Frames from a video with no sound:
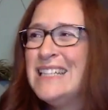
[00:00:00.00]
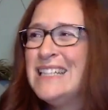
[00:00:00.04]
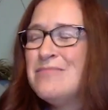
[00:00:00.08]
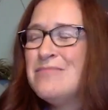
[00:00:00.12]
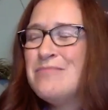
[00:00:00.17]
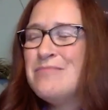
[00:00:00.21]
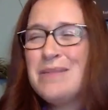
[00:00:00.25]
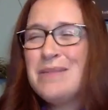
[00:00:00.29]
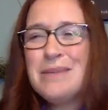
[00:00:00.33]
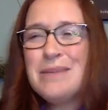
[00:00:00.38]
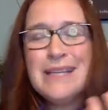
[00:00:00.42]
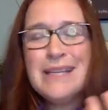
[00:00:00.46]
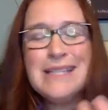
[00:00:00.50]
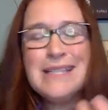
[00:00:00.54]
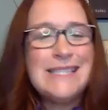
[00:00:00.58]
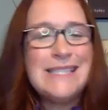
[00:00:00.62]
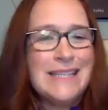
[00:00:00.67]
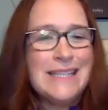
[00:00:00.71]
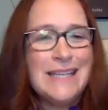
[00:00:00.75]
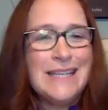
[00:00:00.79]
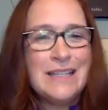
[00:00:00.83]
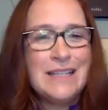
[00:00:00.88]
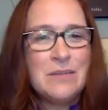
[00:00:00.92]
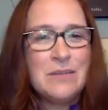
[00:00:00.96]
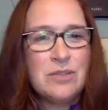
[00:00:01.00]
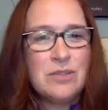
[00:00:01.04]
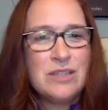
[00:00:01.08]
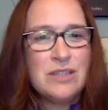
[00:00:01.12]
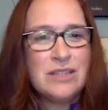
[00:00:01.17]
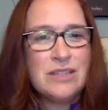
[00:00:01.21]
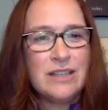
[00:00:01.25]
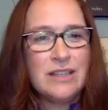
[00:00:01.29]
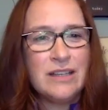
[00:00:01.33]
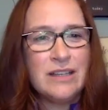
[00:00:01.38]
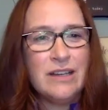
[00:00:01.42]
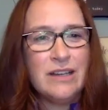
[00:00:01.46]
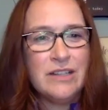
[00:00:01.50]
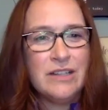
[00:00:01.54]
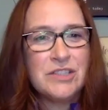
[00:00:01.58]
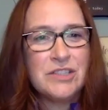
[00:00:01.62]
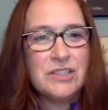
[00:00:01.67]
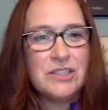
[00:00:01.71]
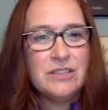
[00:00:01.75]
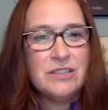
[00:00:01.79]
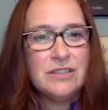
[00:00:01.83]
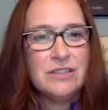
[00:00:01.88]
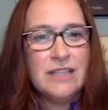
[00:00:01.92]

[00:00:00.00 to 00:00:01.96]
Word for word: maybe I did end up with a concussion.